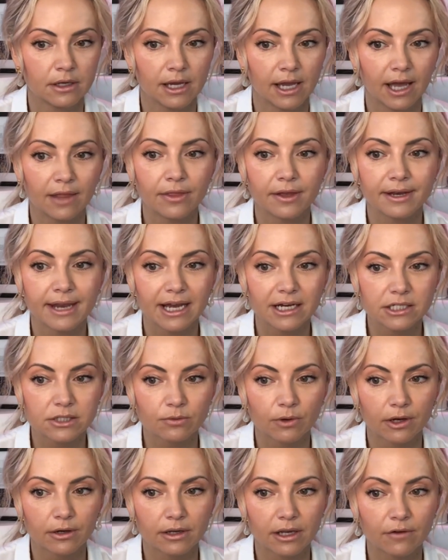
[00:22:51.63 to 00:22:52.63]
And the next
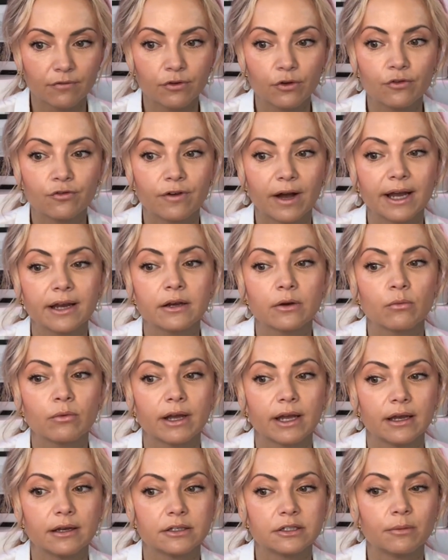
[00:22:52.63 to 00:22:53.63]
one, if you find a
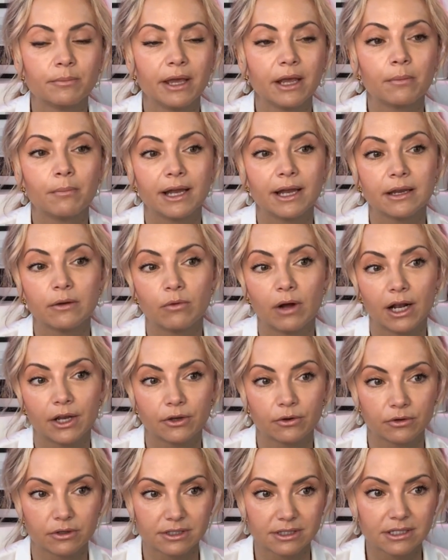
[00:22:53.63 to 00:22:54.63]
way to make money while
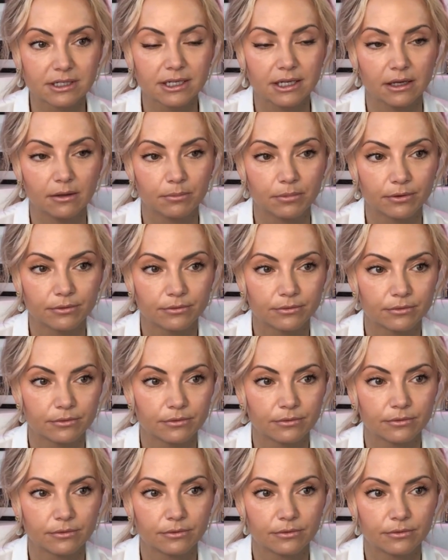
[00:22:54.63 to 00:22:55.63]
you're asleep,
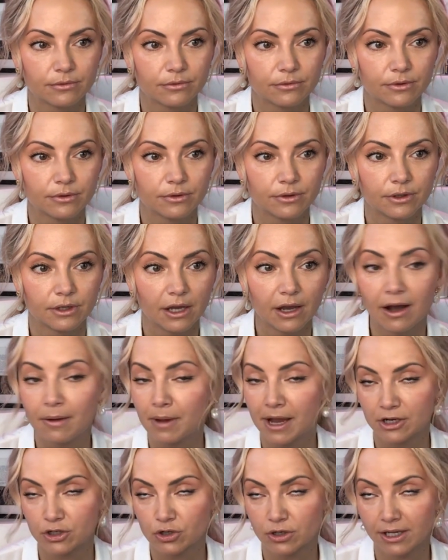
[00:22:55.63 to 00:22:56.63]

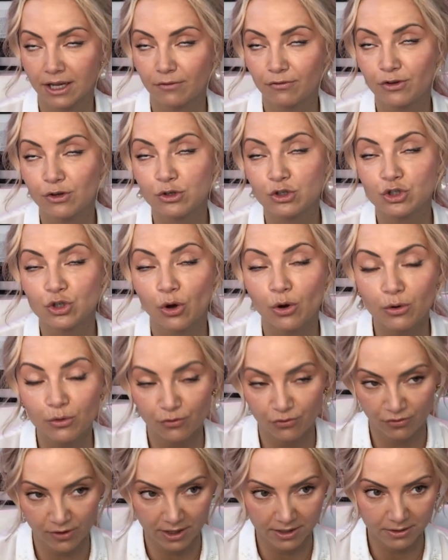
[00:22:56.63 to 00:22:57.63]
actually, if you don't
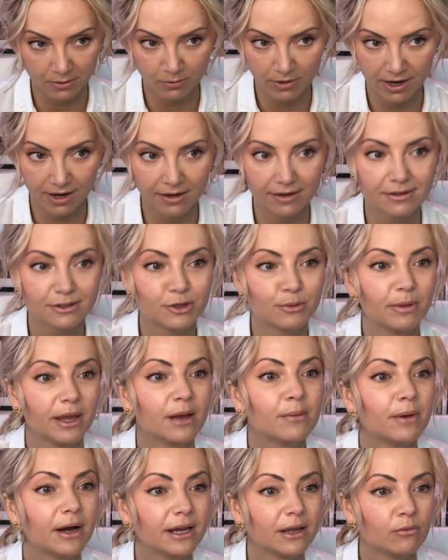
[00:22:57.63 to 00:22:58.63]
find a way to make
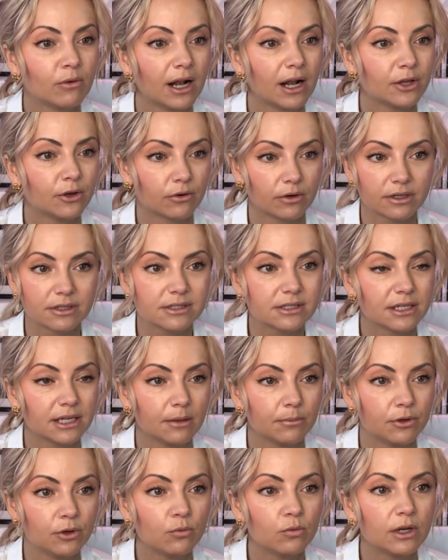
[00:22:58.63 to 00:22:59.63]
money while you're
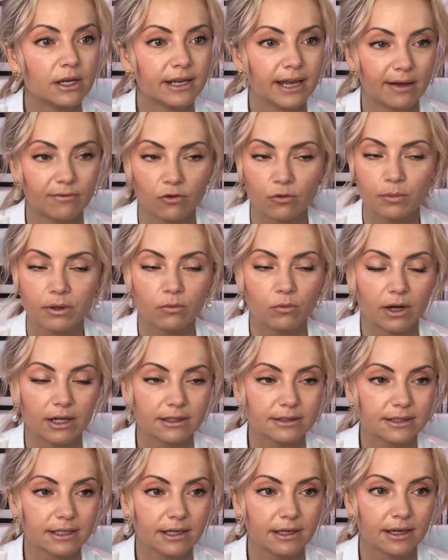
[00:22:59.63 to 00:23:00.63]
asleep, you will never be wealthy.